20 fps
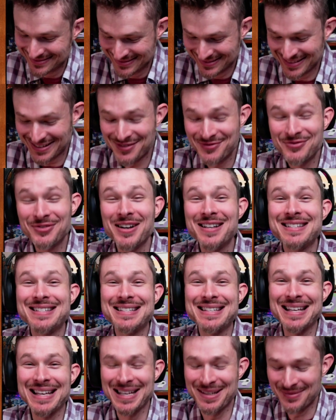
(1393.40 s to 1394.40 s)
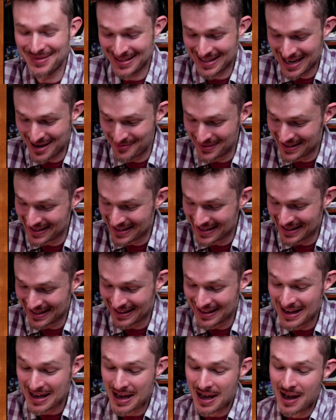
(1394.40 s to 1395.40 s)
the French names got me again.
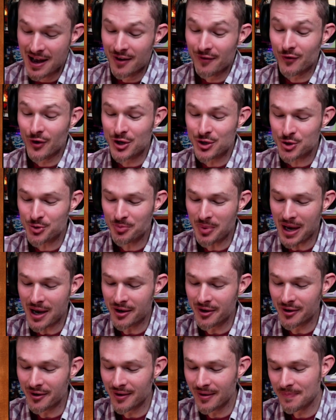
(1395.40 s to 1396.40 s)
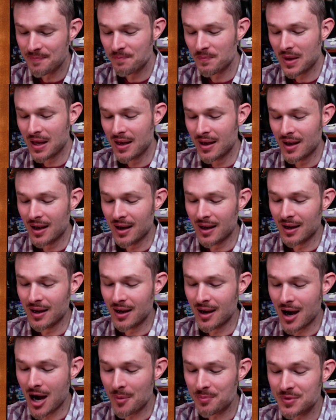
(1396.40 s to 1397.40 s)
French painter,
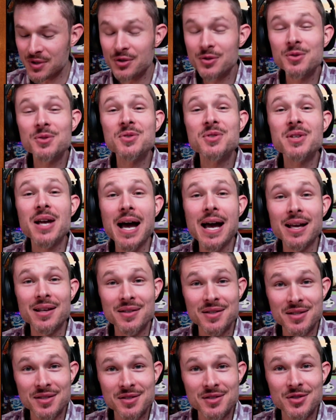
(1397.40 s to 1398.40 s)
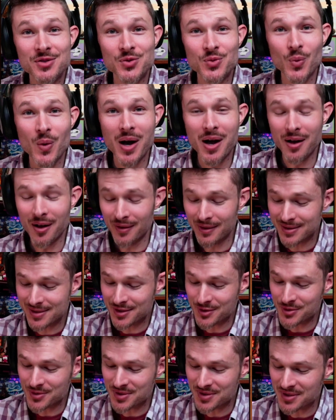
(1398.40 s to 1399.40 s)
optical scientist as well. That's
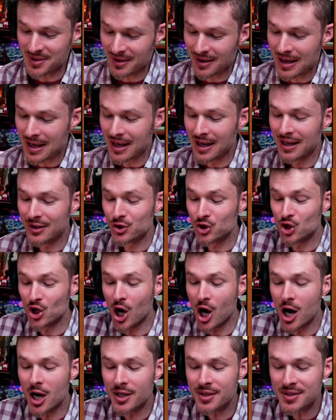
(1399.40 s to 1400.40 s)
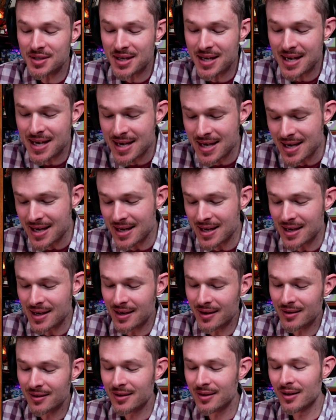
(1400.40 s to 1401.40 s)
interesting. John Key,
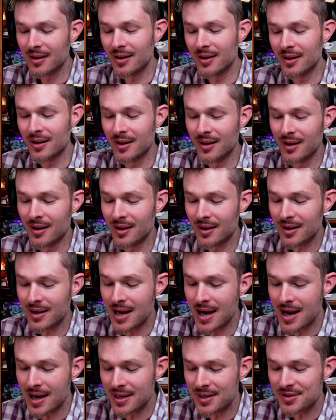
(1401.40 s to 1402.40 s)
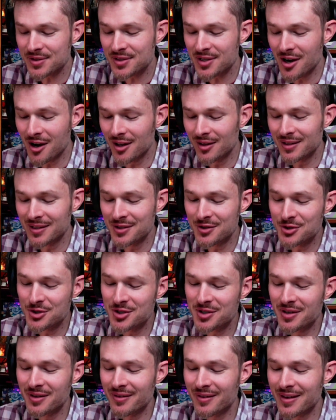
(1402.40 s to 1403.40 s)
Caius College,
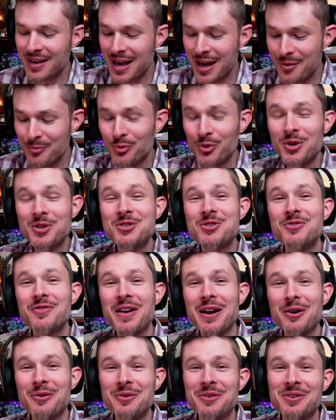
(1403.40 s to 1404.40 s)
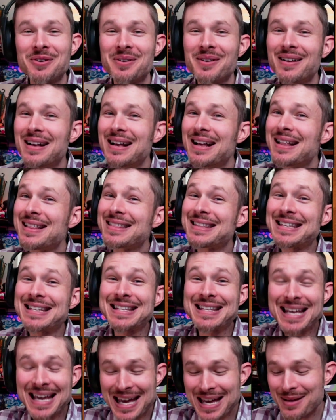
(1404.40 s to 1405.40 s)
Cambridge founder. The
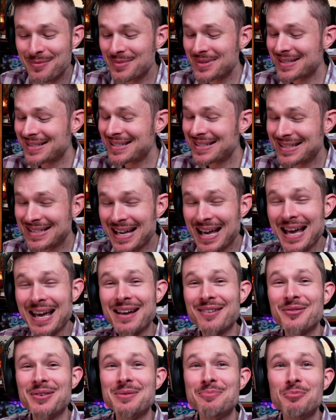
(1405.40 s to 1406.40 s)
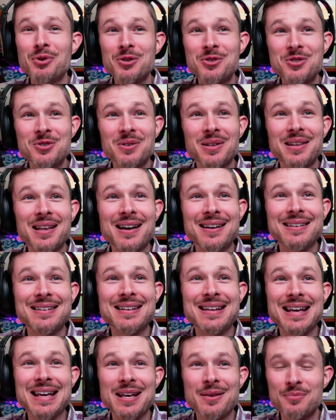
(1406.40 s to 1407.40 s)
names today. We butchered a lot of
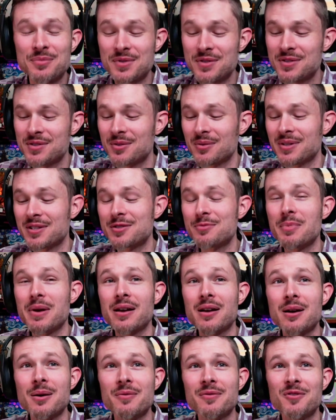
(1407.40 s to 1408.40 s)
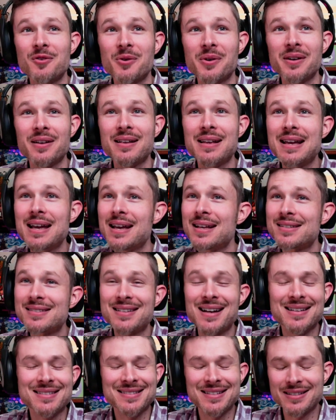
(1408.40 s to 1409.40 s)
names, so let's make up for it. It's
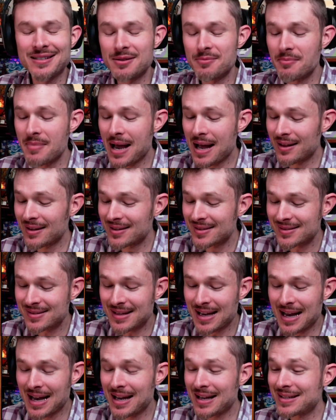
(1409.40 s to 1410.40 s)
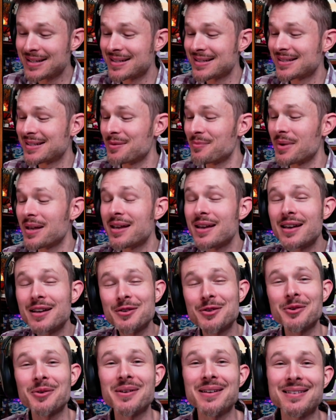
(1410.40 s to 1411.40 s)
not done in malice. I just am
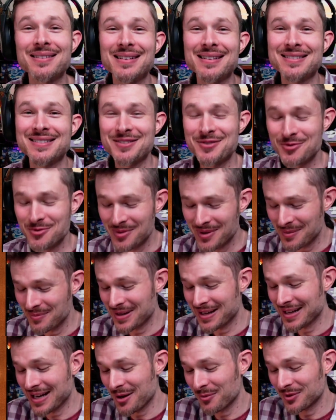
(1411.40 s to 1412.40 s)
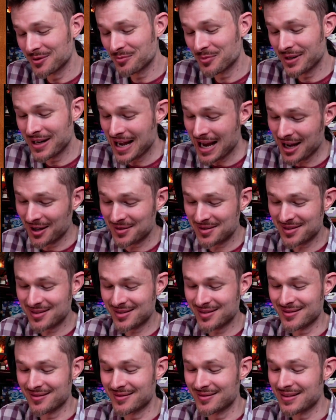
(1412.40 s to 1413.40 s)
ignorant to being able to pronounce
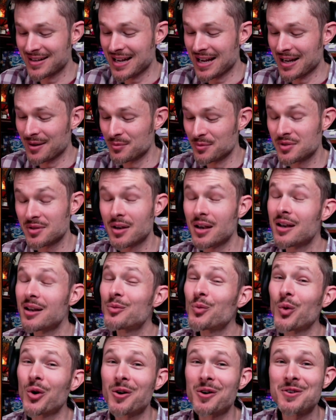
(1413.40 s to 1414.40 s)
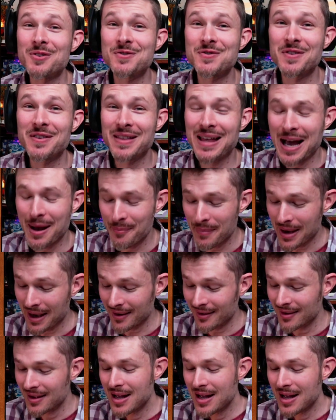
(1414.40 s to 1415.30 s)
certain names and words for that matter.